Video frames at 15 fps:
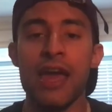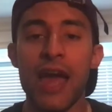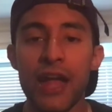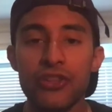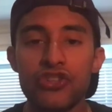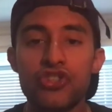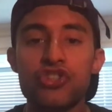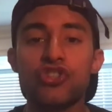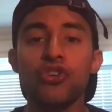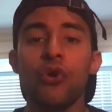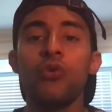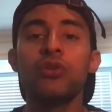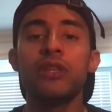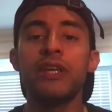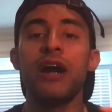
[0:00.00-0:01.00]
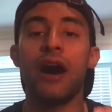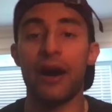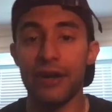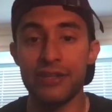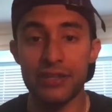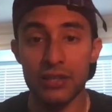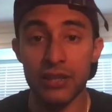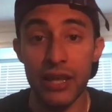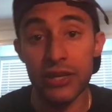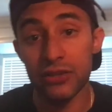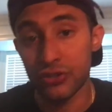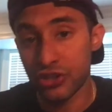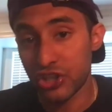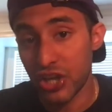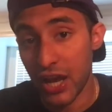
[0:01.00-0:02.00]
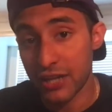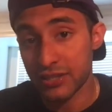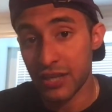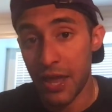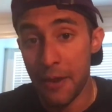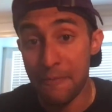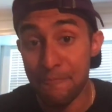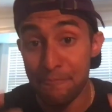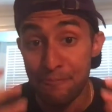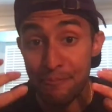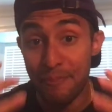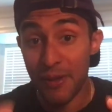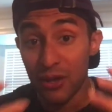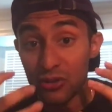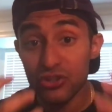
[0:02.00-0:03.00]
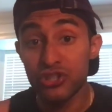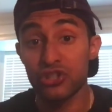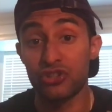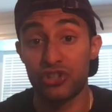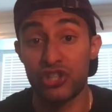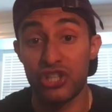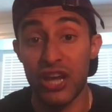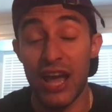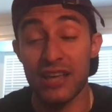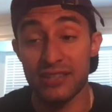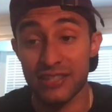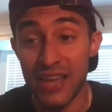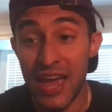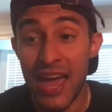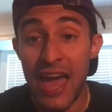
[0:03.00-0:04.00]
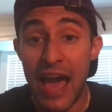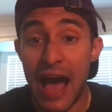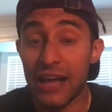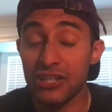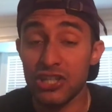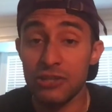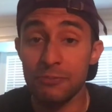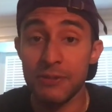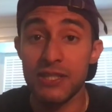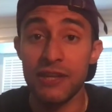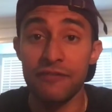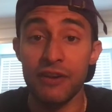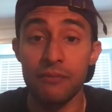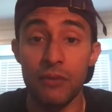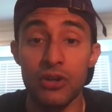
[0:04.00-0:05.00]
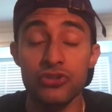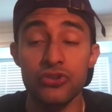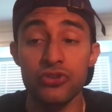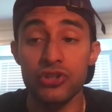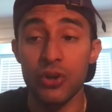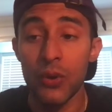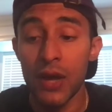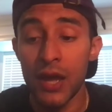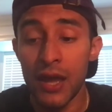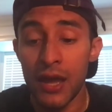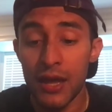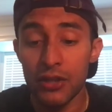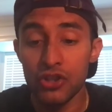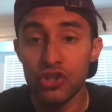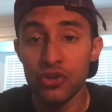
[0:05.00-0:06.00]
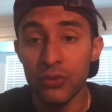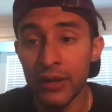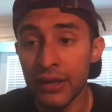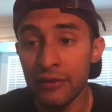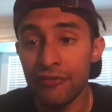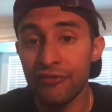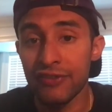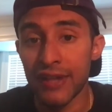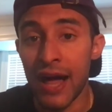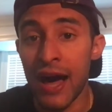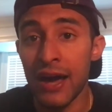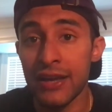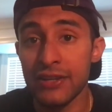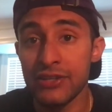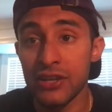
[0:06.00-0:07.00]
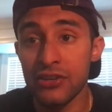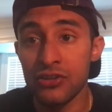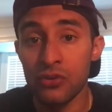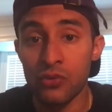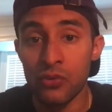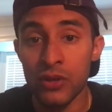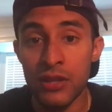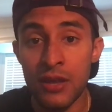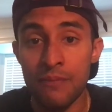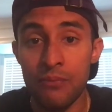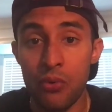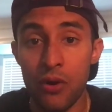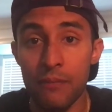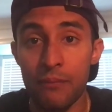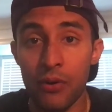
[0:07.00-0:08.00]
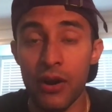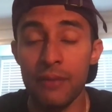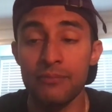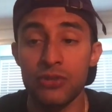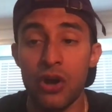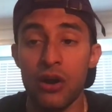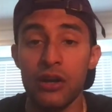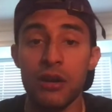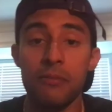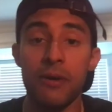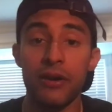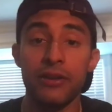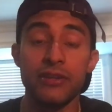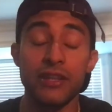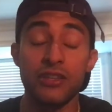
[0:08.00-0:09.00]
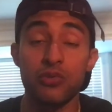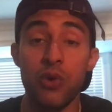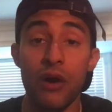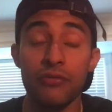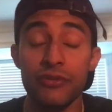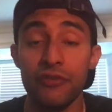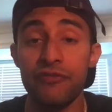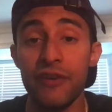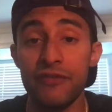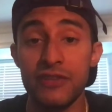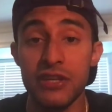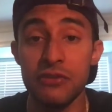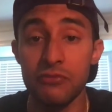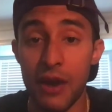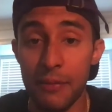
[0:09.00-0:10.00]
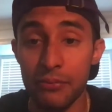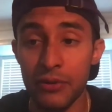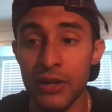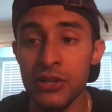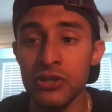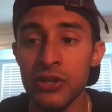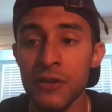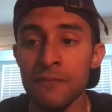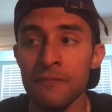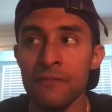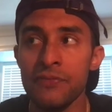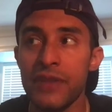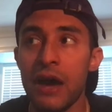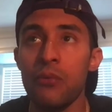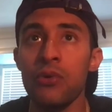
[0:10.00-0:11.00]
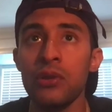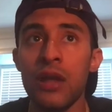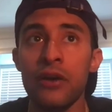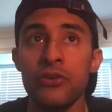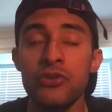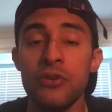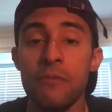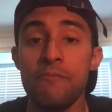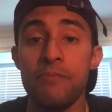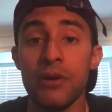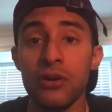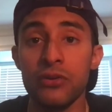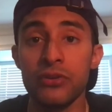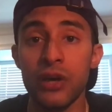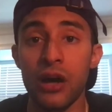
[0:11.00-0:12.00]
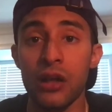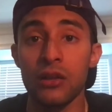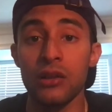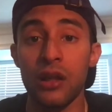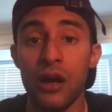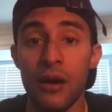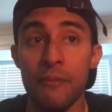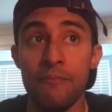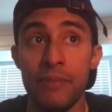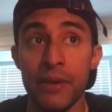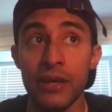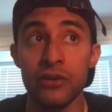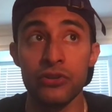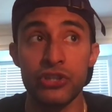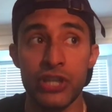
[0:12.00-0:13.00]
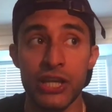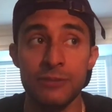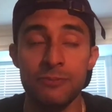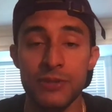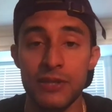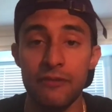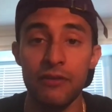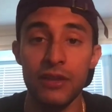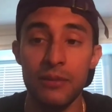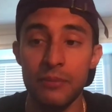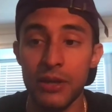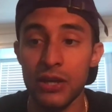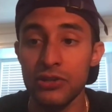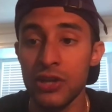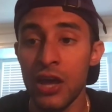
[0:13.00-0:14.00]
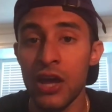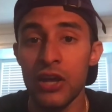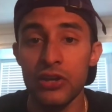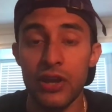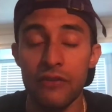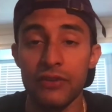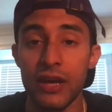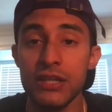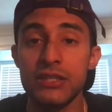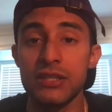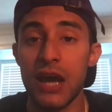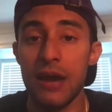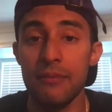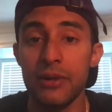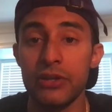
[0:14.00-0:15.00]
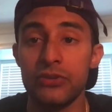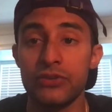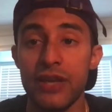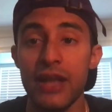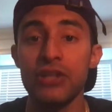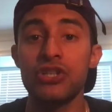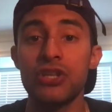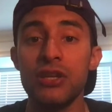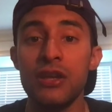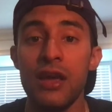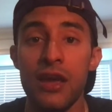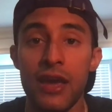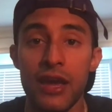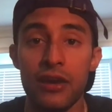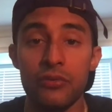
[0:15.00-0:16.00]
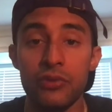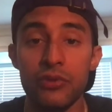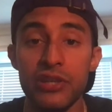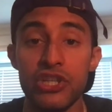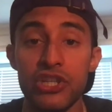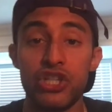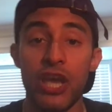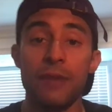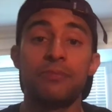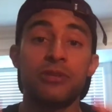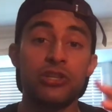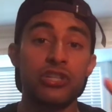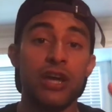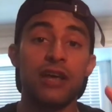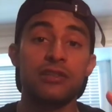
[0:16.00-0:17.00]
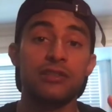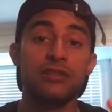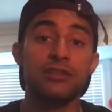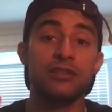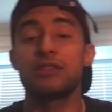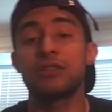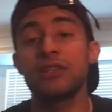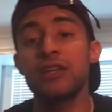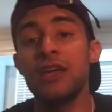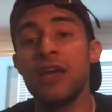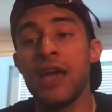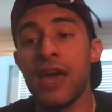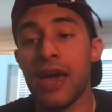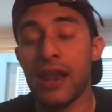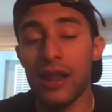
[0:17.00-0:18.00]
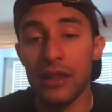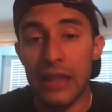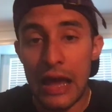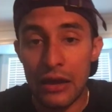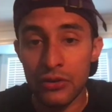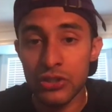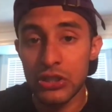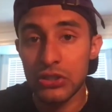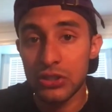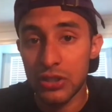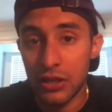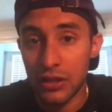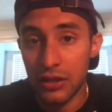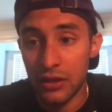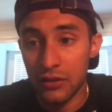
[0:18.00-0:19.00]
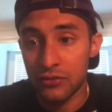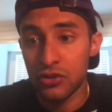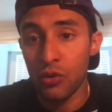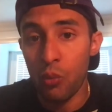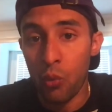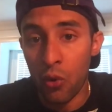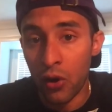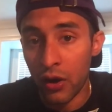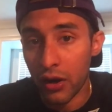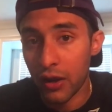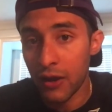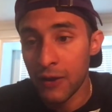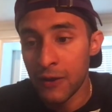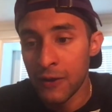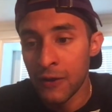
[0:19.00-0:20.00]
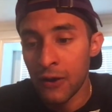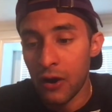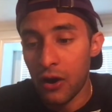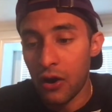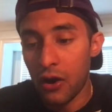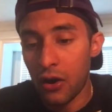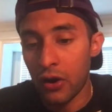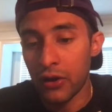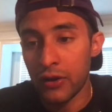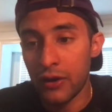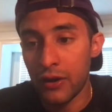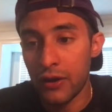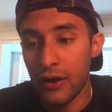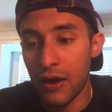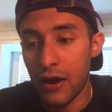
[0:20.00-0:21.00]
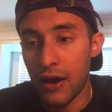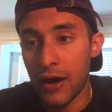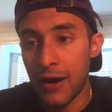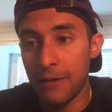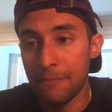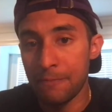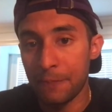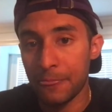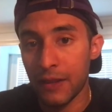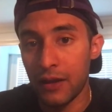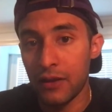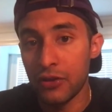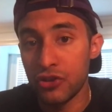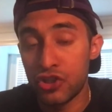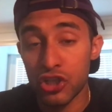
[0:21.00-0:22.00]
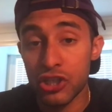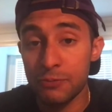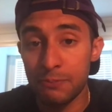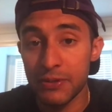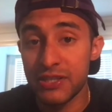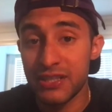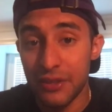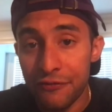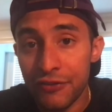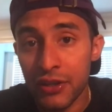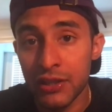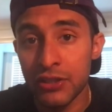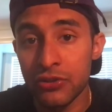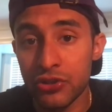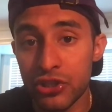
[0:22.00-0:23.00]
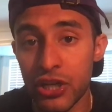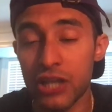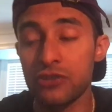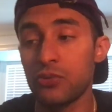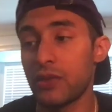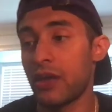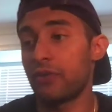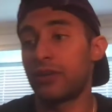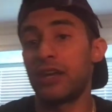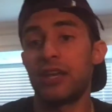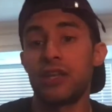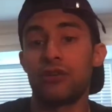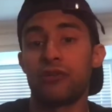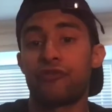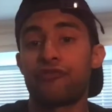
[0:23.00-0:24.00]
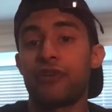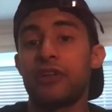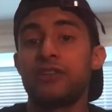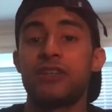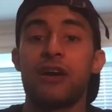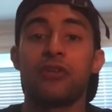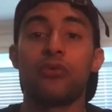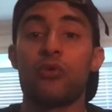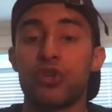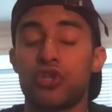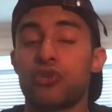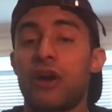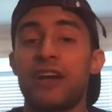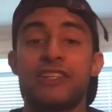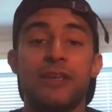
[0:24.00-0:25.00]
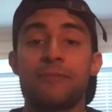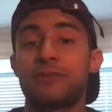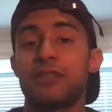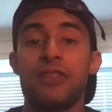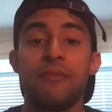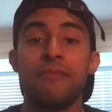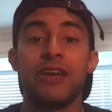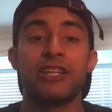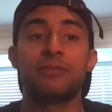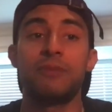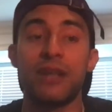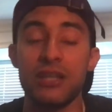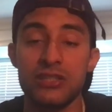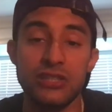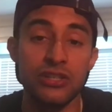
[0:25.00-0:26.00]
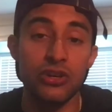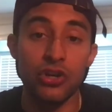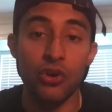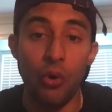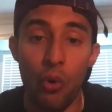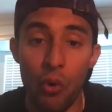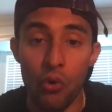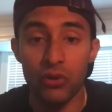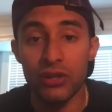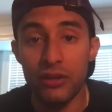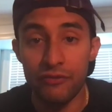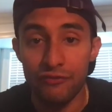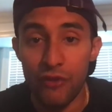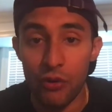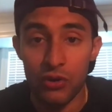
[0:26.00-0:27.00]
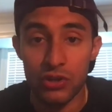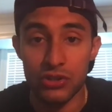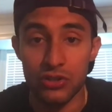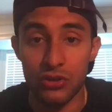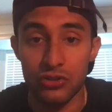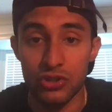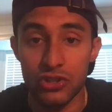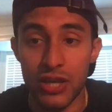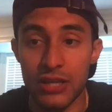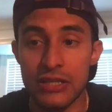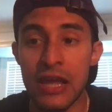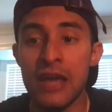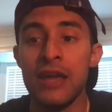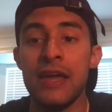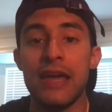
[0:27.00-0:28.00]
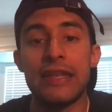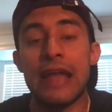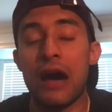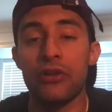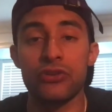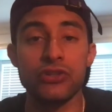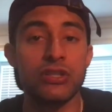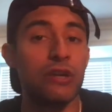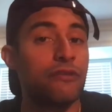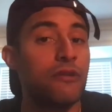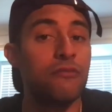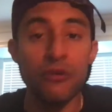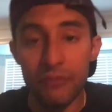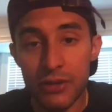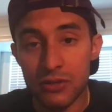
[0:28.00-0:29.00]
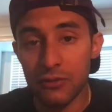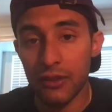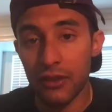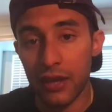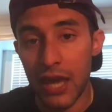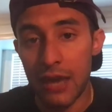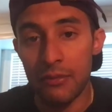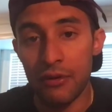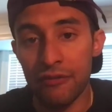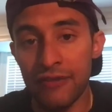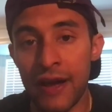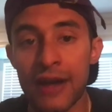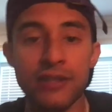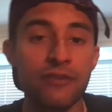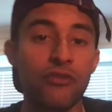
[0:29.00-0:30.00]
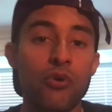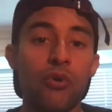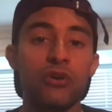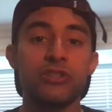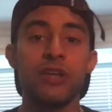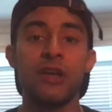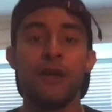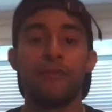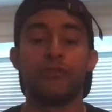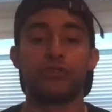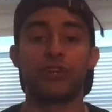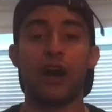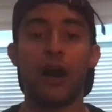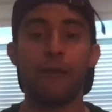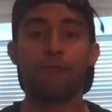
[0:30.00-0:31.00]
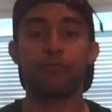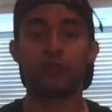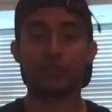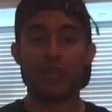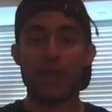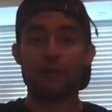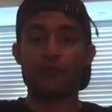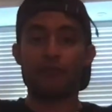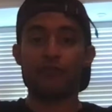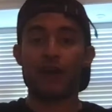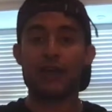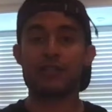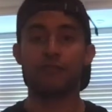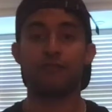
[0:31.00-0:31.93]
And solely isolate your chest and build your chest as a specific muscle. So doing flies is a really important part. I'm talking about in the 12 to 15 rep range. That will allow you to build a bigger chest, specifically because you have nice time under tension. It really shapes the chest nicely and allows you to work on just specifically your chest without getting your front delt or triceps in the mix, because you can only focus on your chest. Now there's different movements with the cable flies. Of course, there's upwards cable flies.